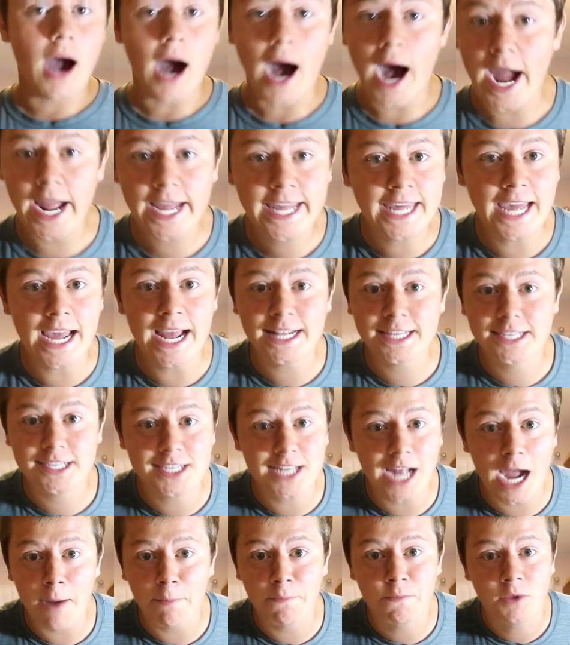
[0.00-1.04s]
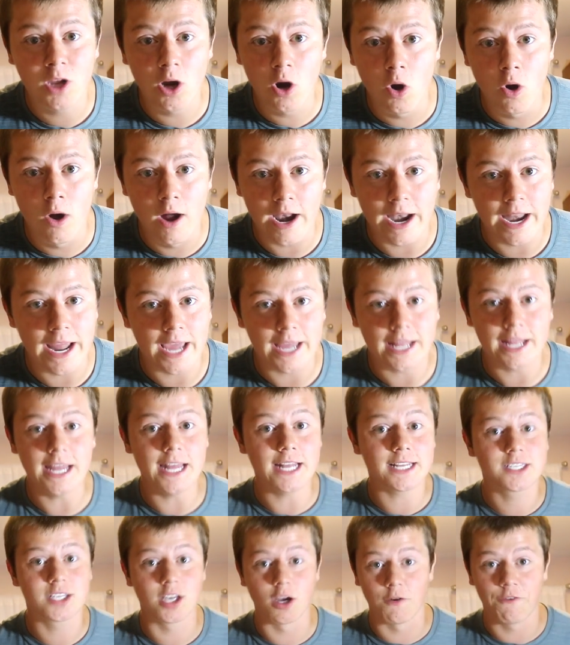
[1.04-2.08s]
I can't stop doing it.
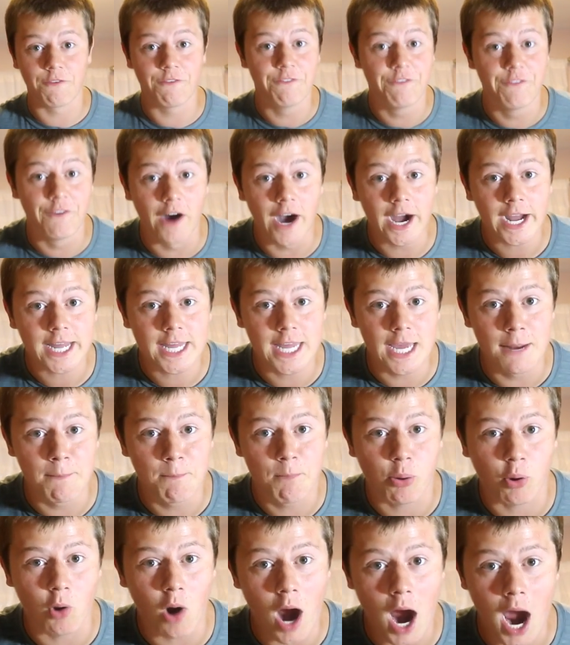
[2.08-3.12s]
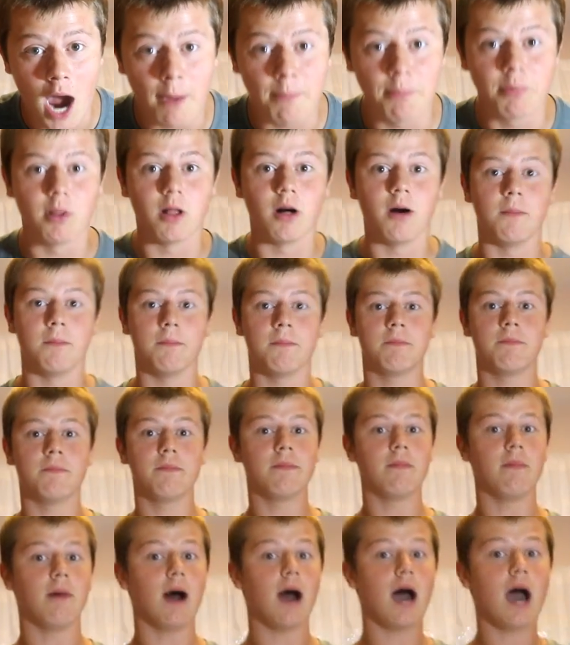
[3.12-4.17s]
It's a fucking problem.
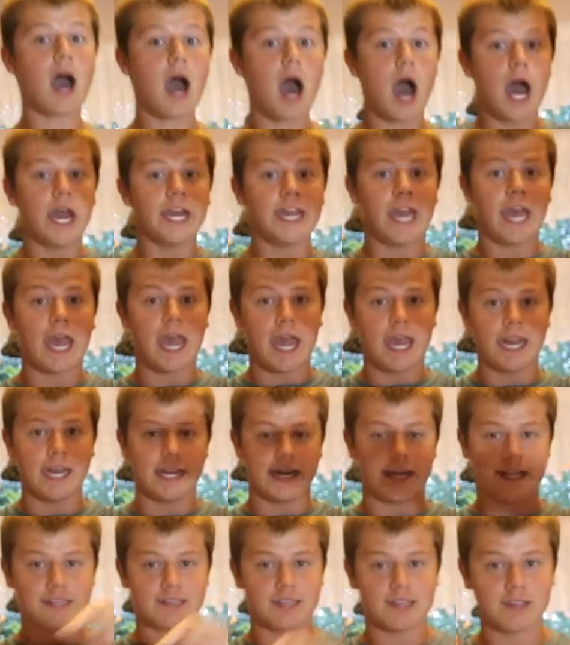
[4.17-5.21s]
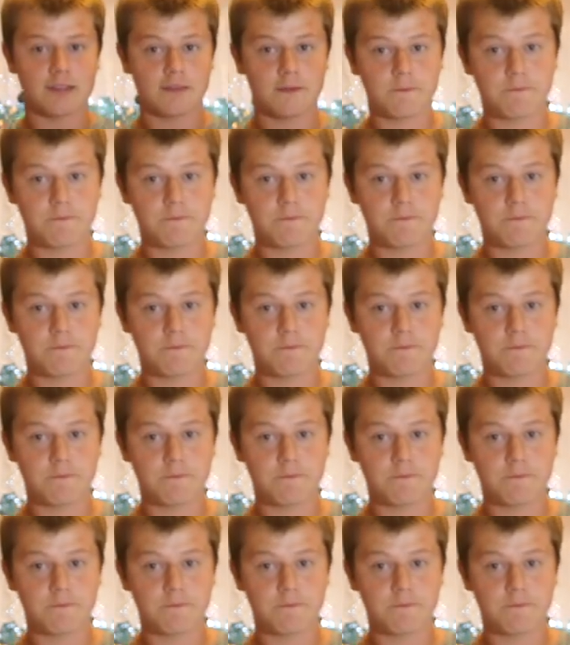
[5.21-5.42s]
I hate it.